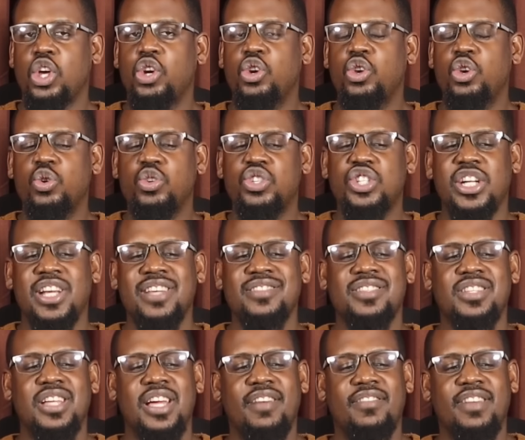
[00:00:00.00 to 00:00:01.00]
Do you
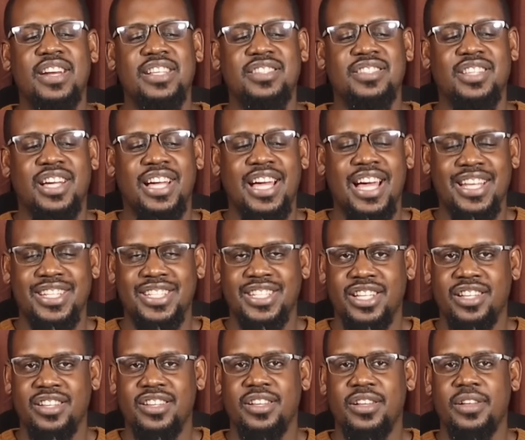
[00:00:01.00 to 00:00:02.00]
trust Governor
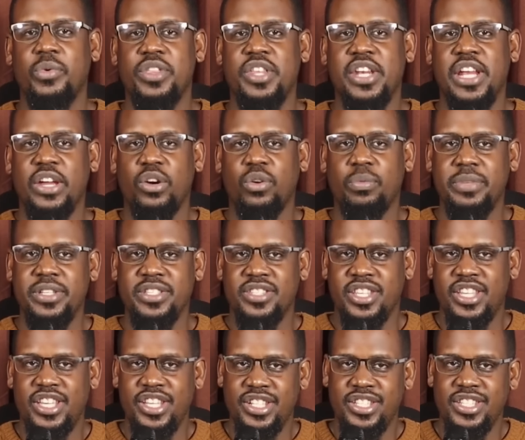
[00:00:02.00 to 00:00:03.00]
Sakaja with Nairobi's
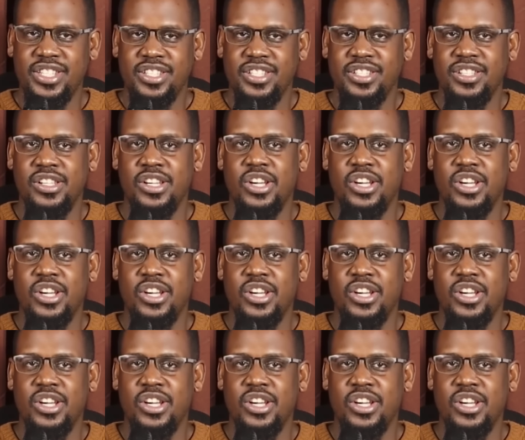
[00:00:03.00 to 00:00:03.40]
kitty?